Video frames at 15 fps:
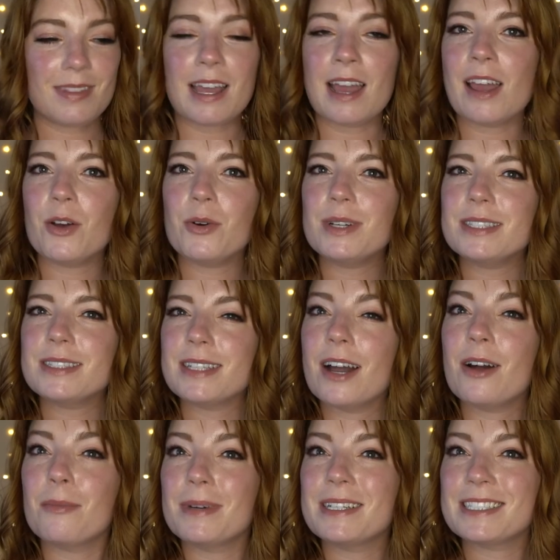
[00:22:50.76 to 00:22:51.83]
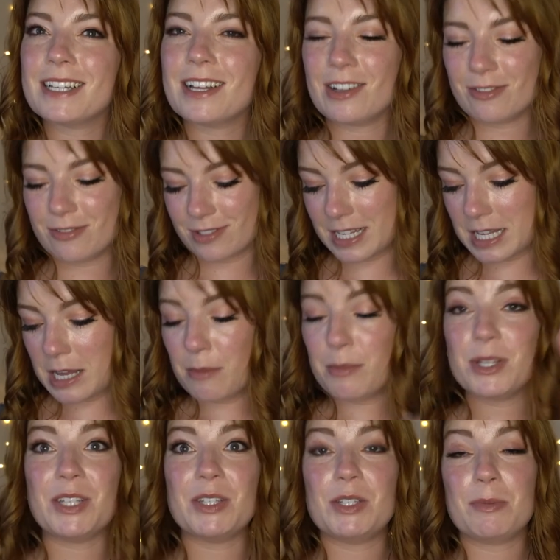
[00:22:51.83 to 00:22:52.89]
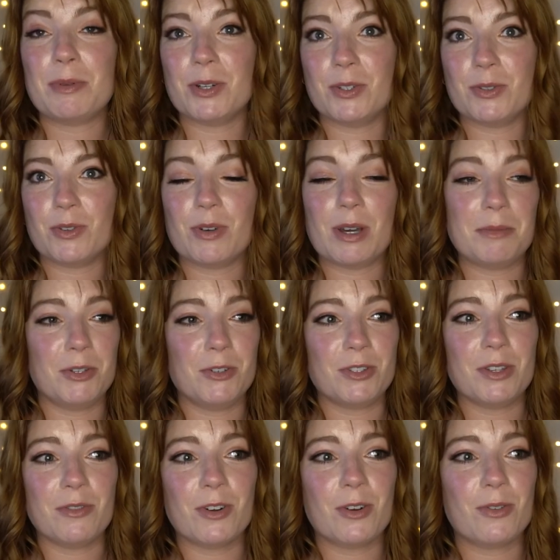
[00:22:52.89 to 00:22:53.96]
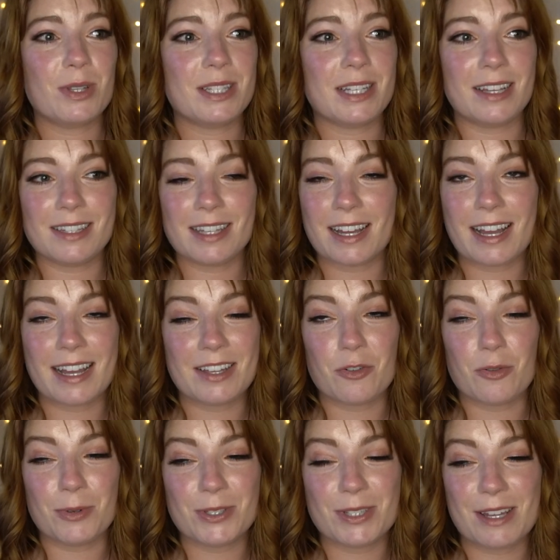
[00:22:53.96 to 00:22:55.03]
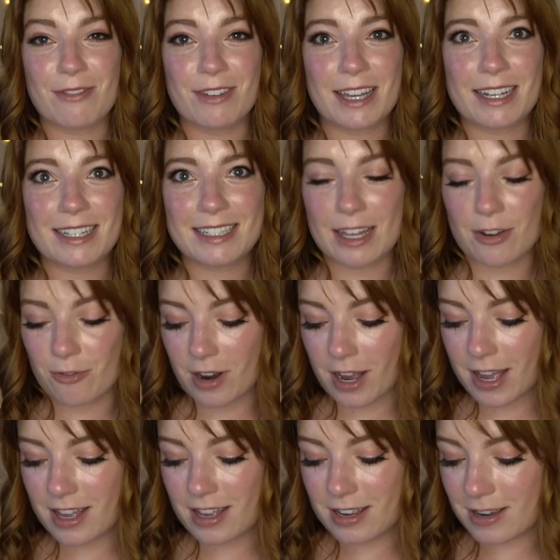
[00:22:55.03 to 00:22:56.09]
And I always doubt myself. But to be honest with you, I'm usually wrong with scents. Like I can almost never get a scent right.